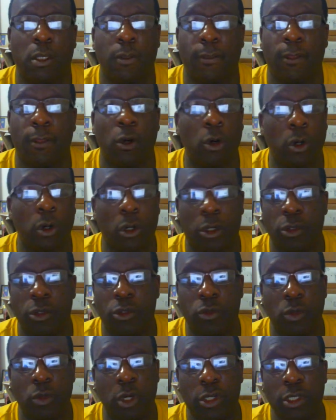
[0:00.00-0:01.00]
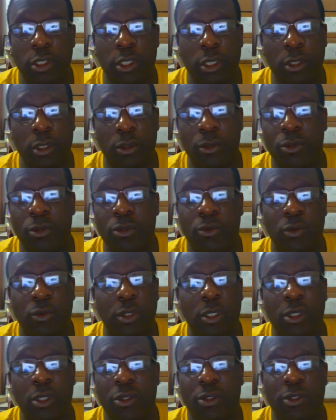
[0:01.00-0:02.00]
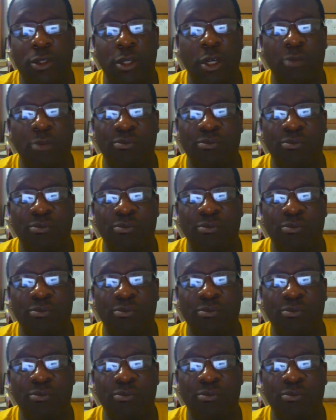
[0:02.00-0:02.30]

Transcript: The whole construction industry is